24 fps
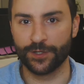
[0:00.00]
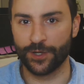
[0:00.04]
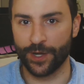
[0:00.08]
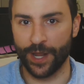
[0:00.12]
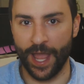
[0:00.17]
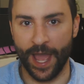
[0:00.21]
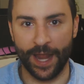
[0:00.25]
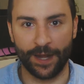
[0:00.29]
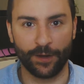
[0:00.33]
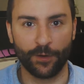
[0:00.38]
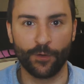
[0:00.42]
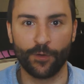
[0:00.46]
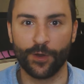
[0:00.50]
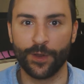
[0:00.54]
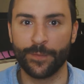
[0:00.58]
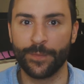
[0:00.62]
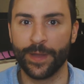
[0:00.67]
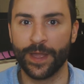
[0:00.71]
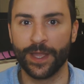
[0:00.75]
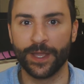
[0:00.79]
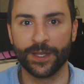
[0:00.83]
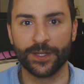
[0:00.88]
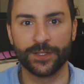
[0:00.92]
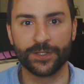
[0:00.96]
or category
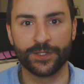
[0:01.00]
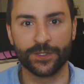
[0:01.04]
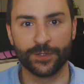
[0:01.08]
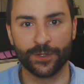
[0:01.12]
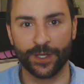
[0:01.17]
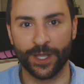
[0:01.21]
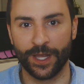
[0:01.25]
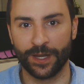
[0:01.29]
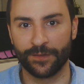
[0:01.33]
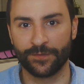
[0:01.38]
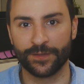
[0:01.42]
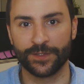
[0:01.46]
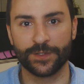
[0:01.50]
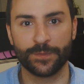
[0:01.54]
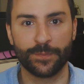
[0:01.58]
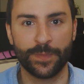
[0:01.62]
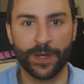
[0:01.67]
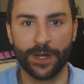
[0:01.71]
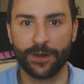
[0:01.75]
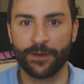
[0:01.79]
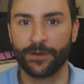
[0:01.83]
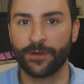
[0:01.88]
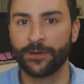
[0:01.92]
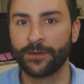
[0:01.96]
page. So again, if it's
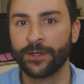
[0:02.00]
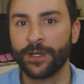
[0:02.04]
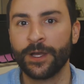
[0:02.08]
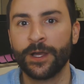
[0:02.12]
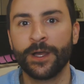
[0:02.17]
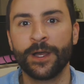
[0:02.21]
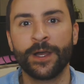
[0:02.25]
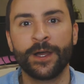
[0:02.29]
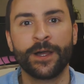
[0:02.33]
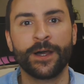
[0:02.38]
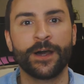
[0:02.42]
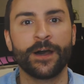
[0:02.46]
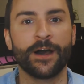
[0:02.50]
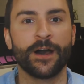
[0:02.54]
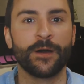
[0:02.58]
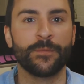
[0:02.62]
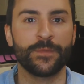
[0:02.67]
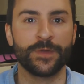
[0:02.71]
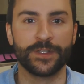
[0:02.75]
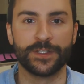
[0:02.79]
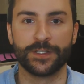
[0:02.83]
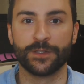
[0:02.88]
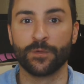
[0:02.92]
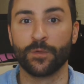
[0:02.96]
apparel,
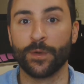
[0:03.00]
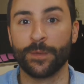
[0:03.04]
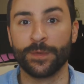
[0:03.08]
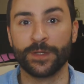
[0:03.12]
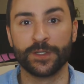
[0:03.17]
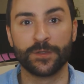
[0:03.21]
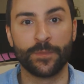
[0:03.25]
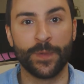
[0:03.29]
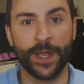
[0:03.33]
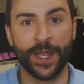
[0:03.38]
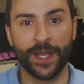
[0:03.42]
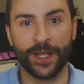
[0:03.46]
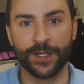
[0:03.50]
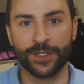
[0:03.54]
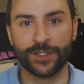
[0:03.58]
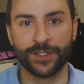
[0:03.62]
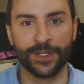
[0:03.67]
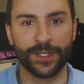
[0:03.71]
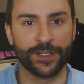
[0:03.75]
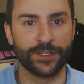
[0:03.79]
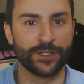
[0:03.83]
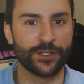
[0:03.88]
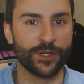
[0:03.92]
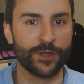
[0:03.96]
it's the women's page
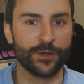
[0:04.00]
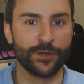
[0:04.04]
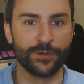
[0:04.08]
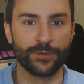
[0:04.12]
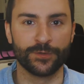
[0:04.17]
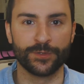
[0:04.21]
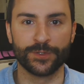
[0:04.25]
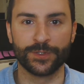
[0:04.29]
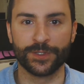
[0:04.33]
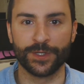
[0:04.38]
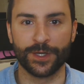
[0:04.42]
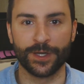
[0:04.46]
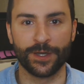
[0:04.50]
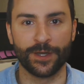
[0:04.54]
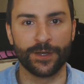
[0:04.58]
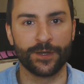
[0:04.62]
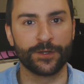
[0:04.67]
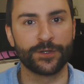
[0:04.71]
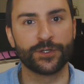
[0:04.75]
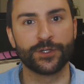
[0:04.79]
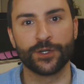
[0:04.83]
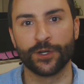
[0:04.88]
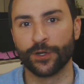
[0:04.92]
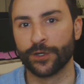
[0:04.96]
that shows
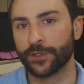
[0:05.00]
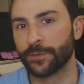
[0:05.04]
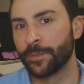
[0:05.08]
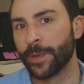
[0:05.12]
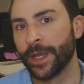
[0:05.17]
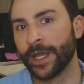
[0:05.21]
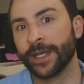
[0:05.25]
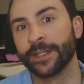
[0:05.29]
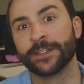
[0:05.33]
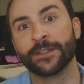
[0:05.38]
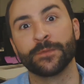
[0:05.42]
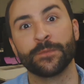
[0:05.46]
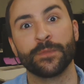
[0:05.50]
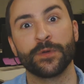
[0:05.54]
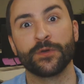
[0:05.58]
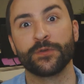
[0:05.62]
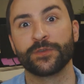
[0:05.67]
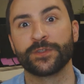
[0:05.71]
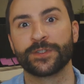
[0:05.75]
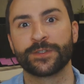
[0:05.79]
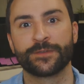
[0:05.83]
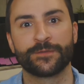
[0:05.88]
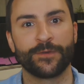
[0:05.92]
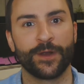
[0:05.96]
shirts, pants, and
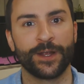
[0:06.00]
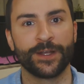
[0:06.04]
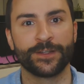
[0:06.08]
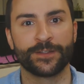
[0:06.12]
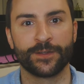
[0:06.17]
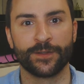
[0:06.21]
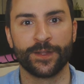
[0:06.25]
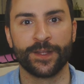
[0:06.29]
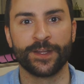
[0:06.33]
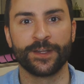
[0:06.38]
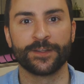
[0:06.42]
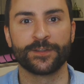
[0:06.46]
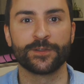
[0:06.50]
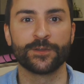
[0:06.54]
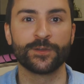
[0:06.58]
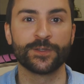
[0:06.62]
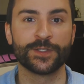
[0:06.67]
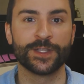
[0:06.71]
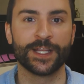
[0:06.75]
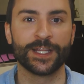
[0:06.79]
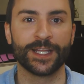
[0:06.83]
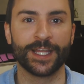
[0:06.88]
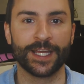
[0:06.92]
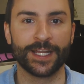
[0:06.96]
boots, right? So then as soon as
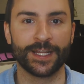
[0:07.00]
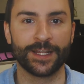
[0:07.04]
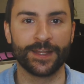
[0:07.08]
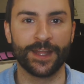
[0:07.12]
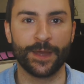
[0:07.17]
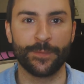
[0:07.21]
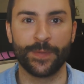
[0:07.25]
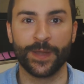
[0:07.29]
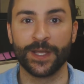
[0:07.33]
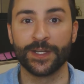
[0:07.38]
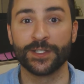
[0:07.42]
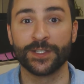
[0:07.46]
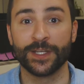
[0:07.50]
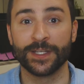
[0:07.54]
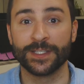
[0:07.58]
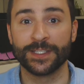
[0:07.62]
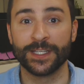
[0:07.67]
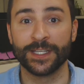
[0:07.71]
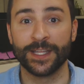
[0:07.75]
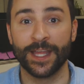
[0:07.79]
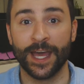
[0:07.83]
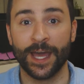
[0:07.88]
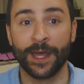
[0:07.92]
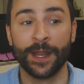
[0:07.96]
they land on that page, they
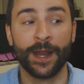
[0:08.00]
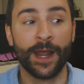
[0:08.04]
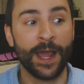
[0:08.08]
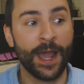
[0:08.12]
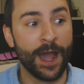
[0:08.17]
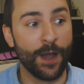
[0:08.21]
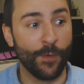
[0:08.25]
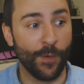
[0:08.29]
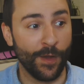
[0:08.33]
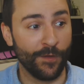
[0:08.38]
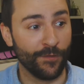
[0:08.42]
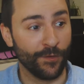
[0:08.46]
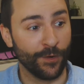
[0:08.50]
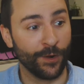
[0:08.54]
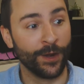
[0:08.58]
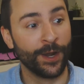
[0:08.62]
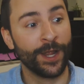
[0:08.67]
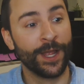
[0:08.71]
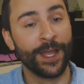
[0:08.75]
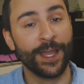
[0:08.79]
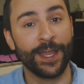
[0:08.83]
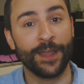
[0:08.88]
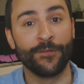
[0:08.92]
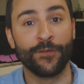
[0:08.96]
see that. However,
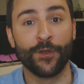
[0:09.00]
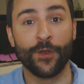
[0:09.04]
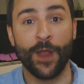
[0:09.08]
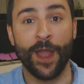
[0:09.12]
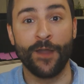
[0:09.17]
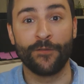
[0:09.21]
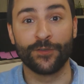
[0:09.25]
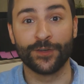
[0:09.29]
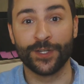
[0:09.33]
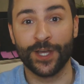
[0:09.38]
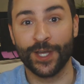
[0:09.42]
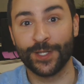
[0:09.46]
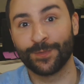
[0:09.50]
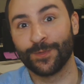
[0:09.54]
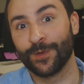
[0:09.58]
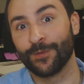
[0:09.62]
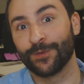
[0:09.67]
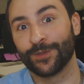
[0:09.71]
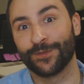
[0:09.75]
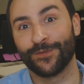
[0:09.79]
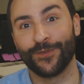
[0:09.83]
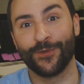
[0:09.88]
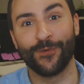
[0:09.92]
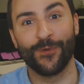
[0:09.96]
if your advertisement
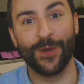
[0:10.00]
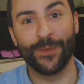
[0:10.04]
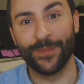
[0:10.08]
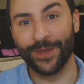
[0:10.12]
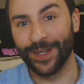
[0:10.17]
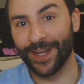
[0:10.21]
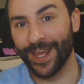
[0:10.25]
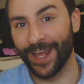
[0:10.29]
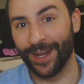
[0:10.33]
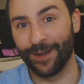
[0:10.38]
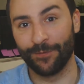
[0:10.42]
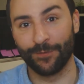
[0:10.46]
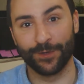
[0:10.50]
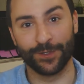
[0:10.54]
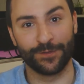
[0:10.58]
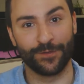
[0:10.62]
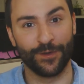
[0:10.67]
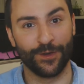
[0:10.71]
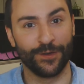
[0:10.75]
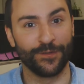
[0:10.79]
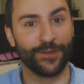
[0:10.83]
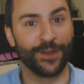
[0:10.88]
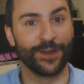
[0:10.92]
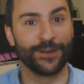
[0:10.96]
was for women and it was
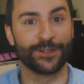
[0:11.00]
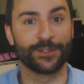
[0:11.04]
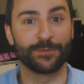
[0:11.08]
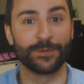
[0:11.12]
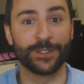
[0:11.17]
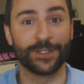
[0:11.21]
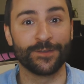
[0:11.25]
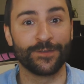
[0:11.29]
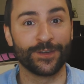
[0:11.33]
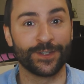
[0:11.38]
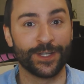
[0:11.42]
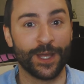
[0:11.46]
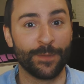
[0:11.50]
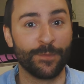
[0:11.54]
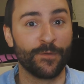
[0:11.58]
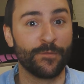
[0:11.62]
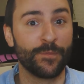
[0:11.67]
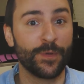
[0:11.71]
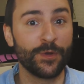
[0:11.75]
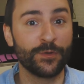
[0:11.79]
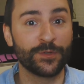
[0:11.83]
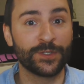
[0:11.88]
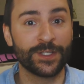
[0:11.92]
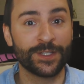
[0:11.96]
for a very specific type of
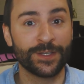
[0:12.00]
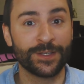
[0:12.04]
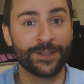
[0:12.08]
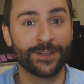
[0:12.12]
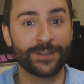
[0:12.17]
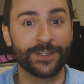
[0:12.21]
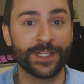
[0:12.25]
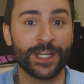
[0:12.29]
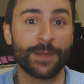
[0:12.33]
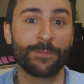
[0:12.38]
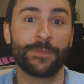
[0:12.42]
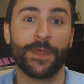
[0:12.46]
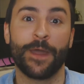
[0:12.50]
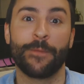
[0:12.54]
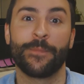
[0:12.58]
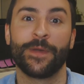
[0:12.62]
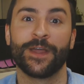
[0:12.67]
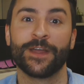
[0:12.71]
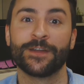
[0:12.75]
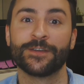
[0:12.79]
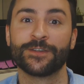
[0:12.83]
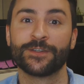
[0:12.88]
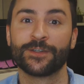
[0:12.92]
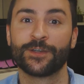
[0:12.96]
boots, skip that
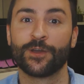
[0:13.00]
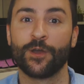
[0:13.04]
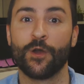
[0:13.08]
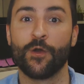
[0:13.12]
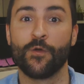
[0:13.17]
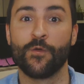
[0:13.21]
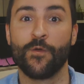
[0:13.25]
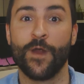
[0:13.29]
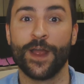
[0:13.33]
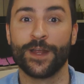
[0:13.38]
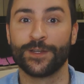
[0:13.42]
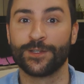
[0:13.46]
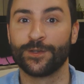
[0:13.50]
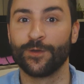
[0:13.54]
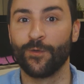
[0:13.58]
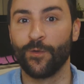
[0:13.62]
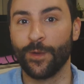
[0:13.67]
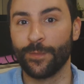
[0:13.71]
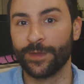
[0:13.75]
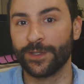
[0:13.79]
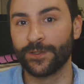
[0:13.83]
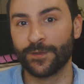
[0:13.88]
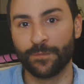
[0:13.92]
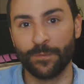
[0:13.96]
page. Go right to
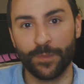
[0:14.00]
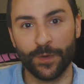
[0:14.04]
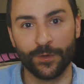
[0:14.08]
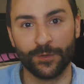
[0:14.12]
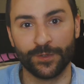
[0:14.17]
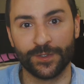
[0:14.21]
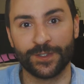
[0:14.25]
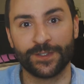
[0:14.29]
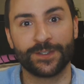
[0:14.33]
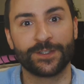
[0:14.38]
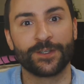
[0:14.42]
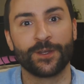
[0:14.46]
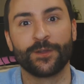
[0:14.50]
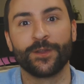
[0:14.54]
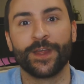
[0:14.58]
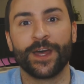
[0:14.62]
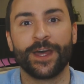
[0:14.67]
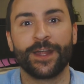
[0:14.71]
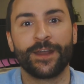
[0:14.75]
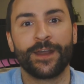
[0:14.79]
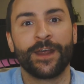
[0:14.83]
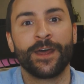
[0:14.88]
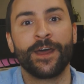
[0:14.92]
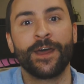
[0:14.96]
women's boots so that